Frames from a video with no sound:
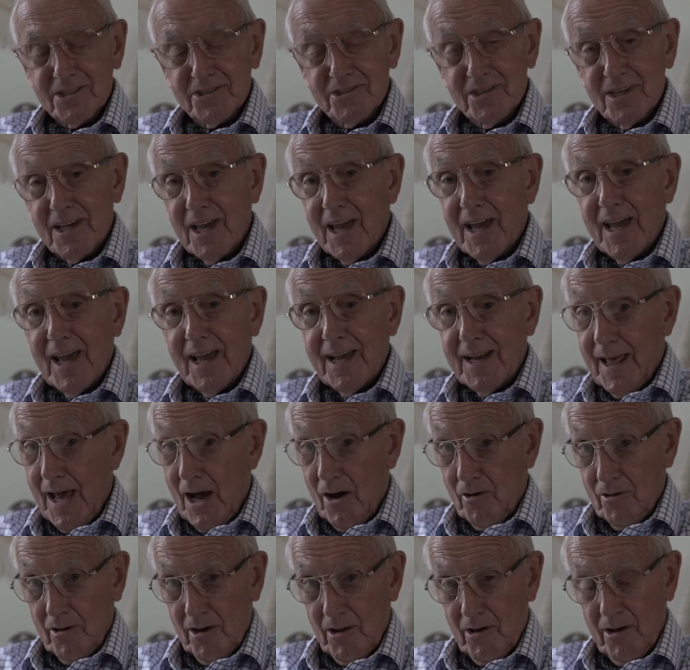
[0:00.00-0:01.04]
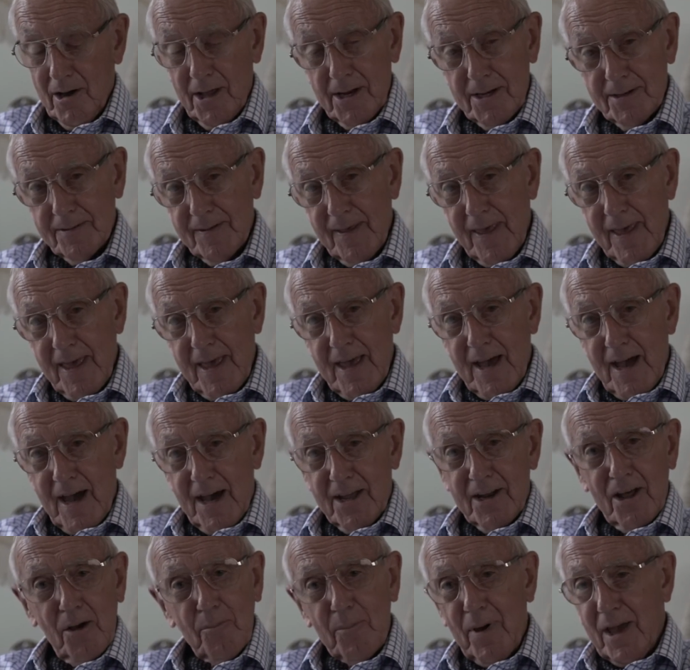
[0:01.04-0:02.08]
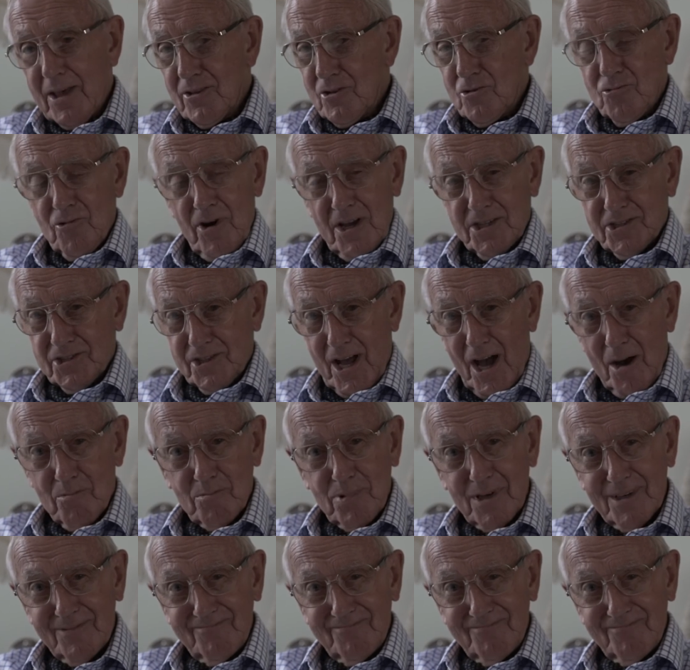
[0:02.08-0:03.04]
see in outline, and I make the rest up.